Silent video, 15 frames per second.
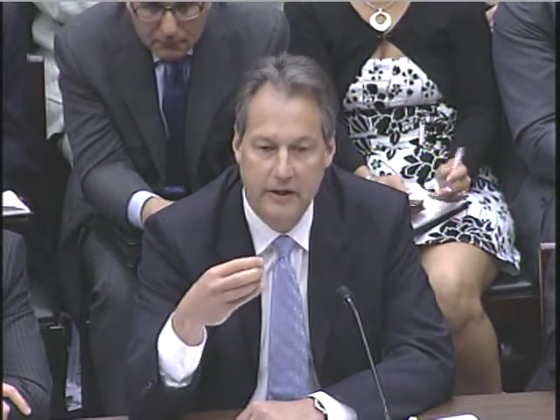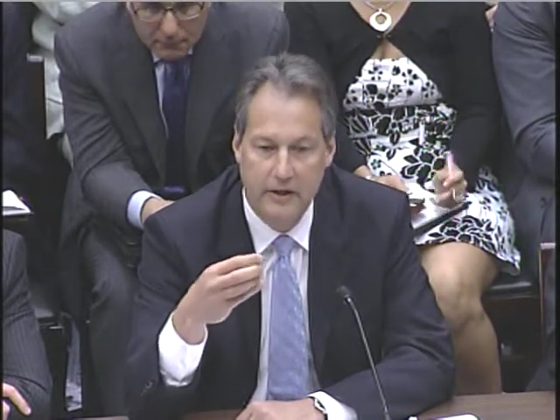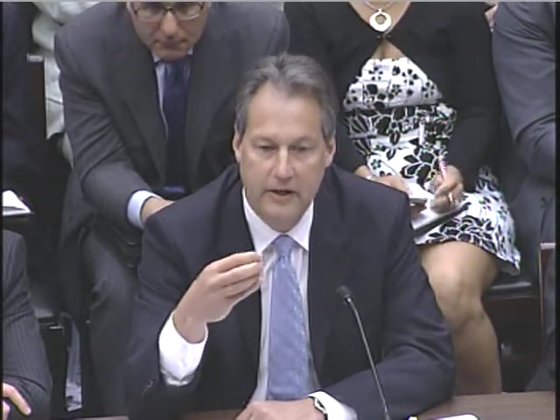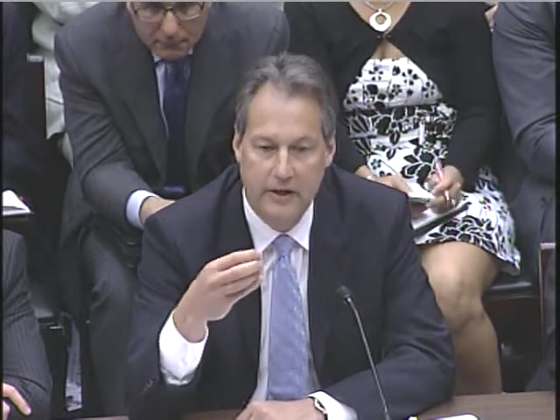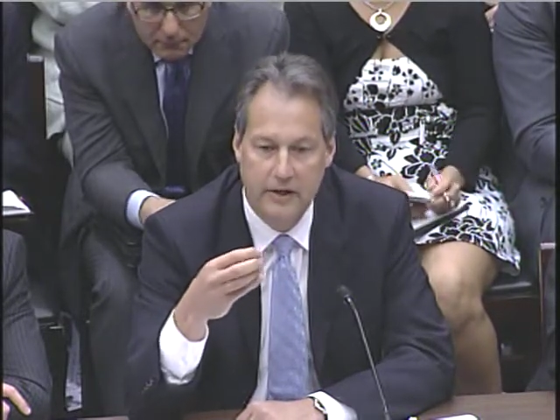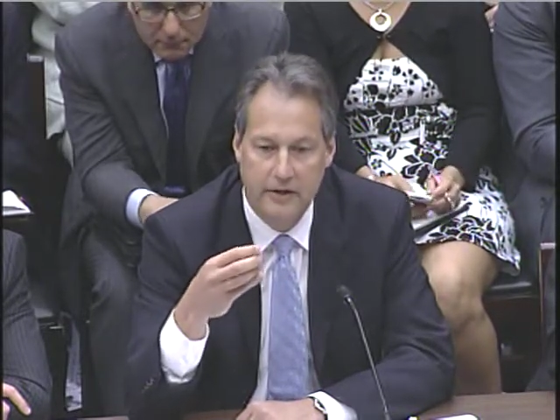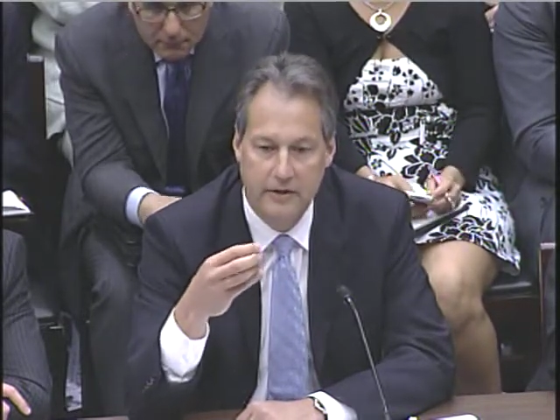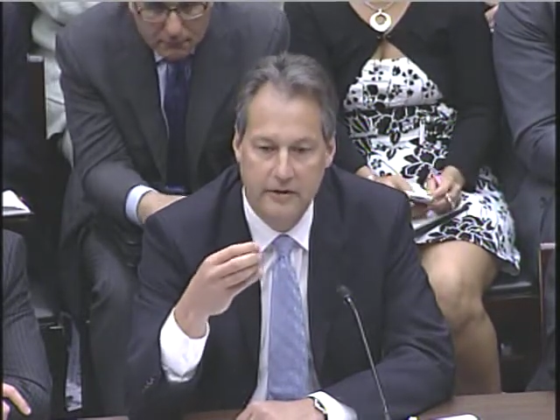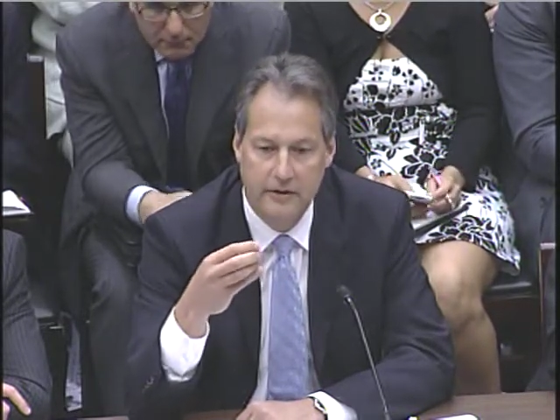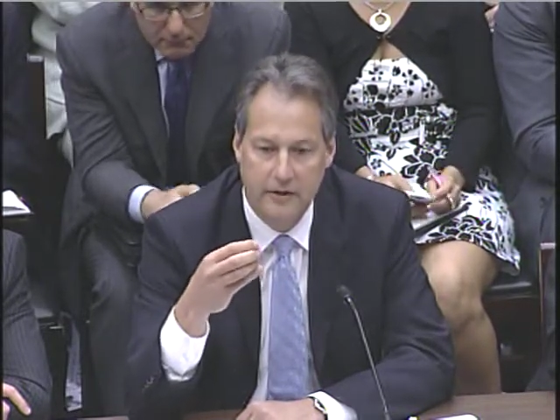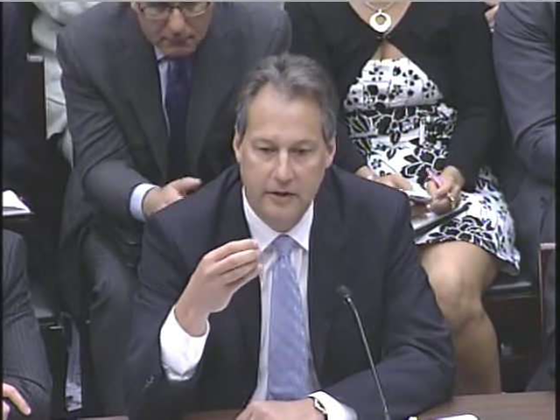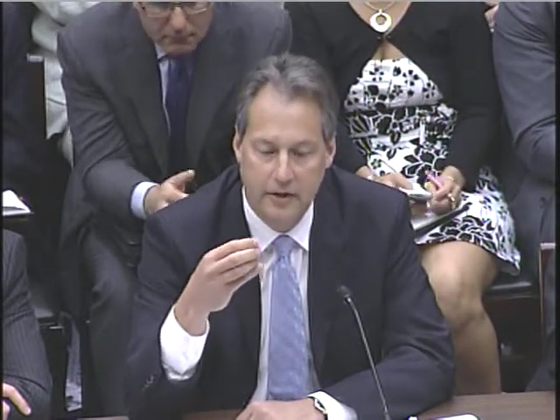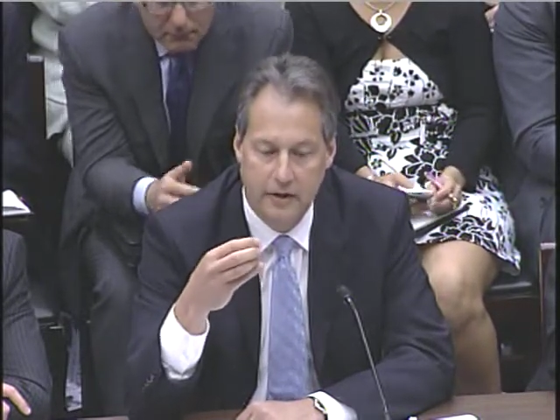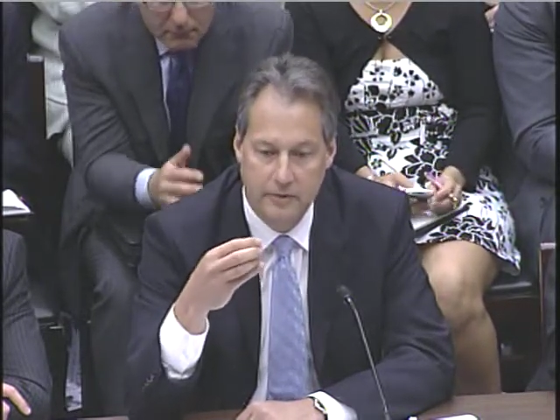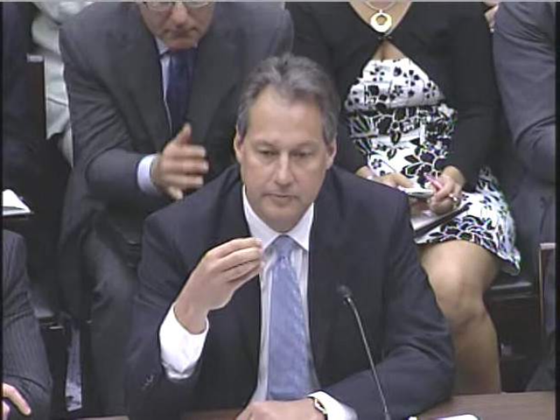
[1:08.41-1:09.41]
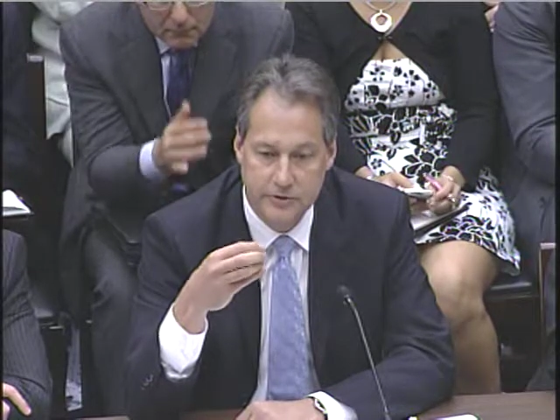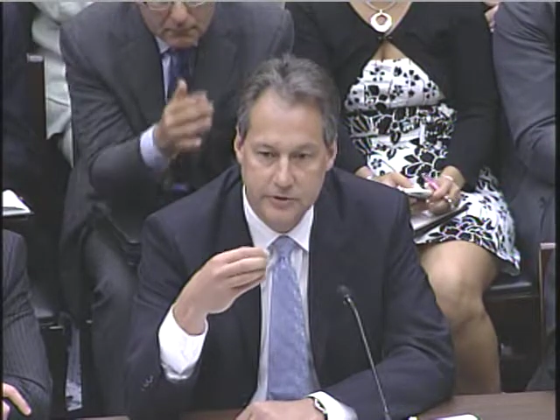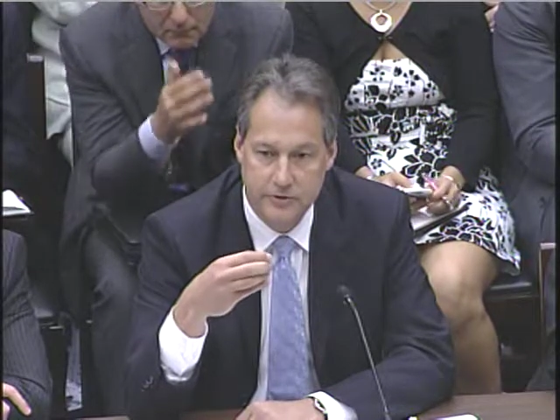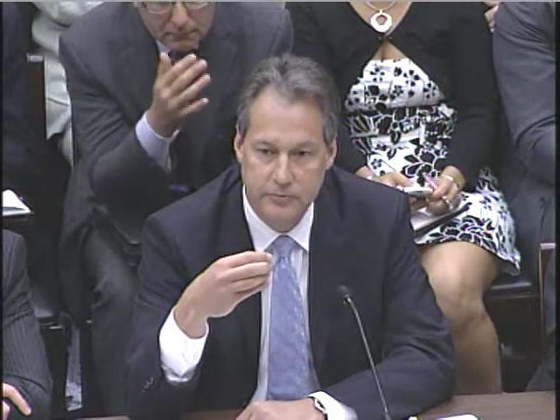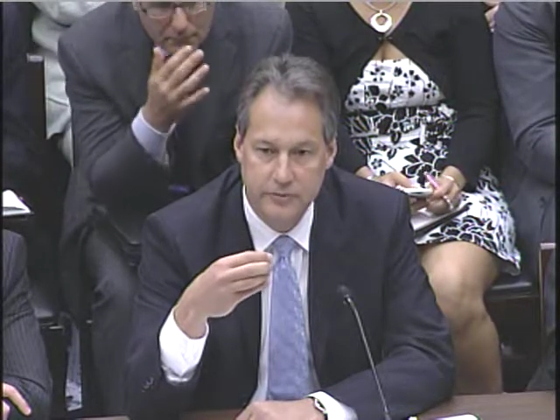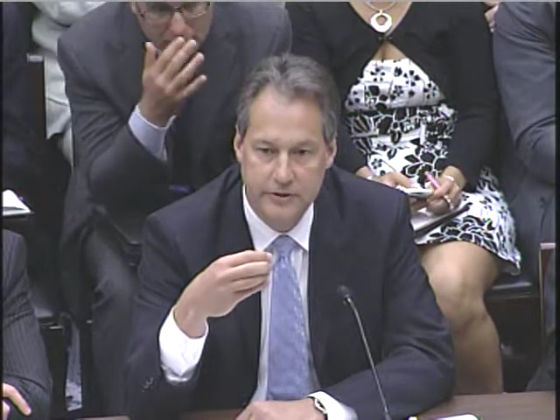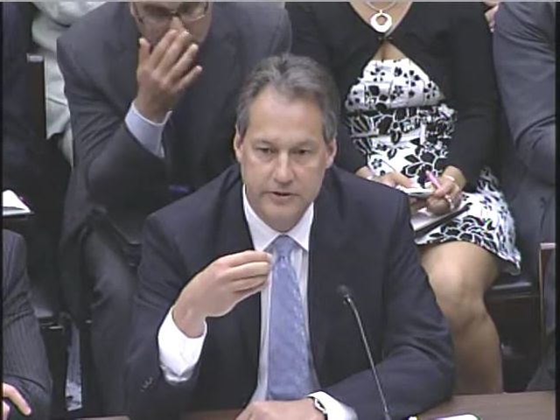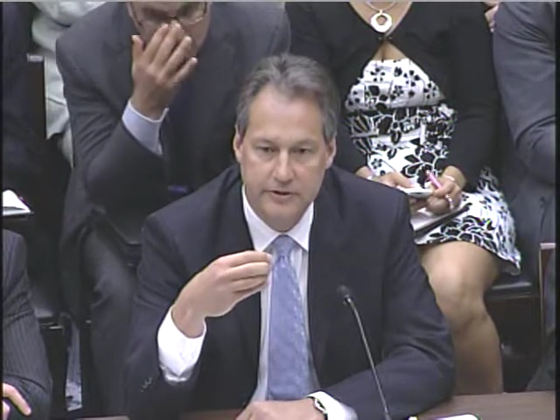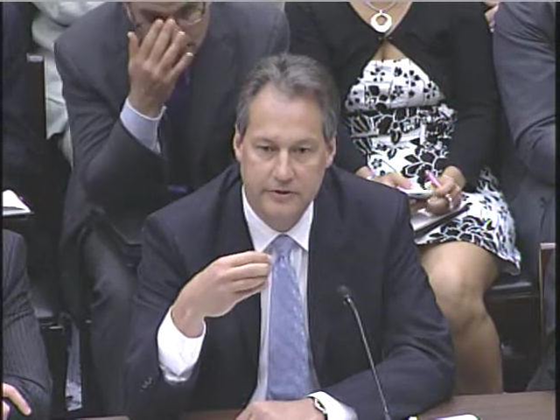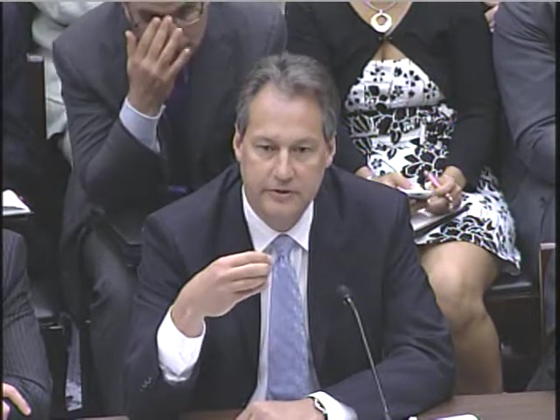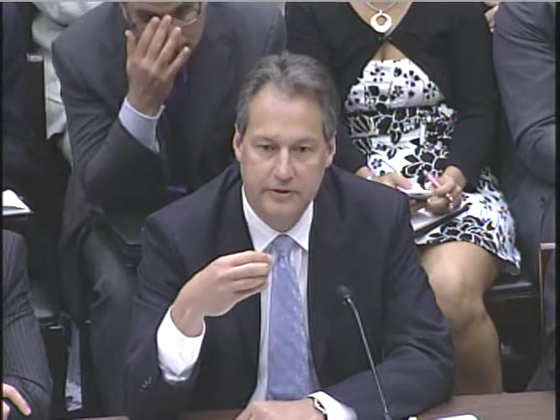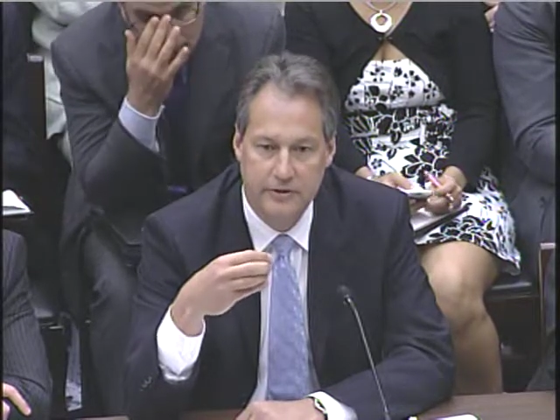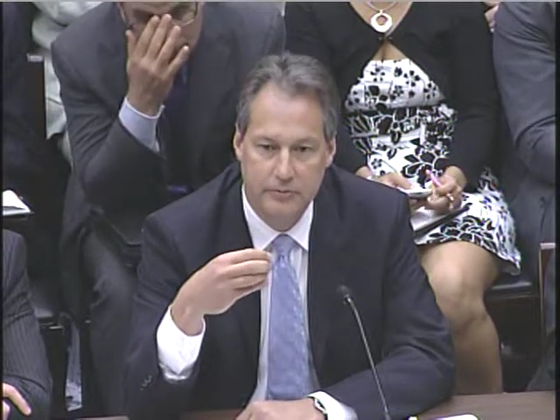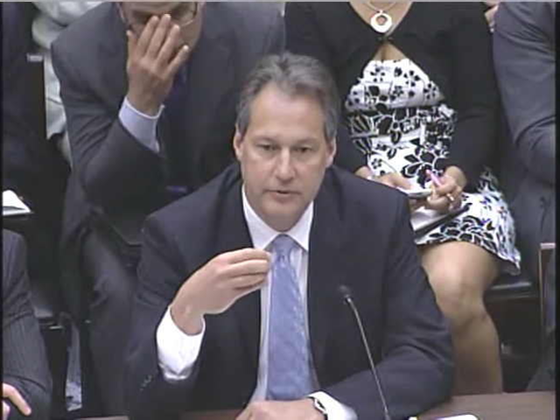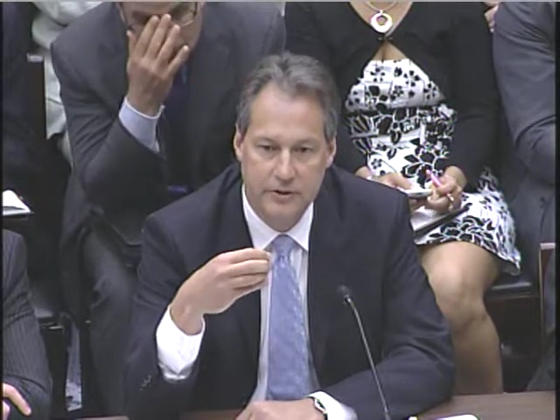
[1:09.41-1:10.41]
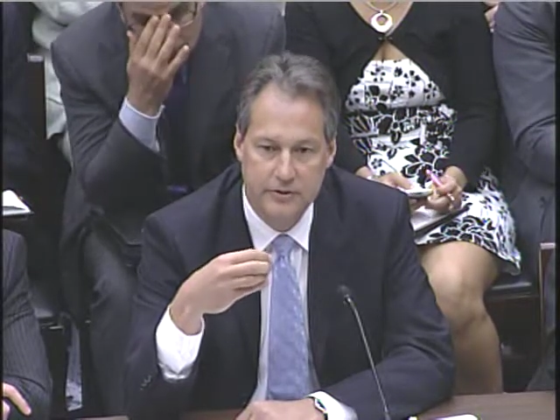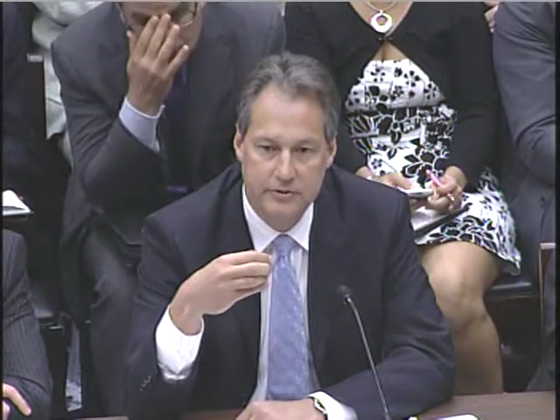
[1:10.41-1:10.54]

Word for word: and um, just recently we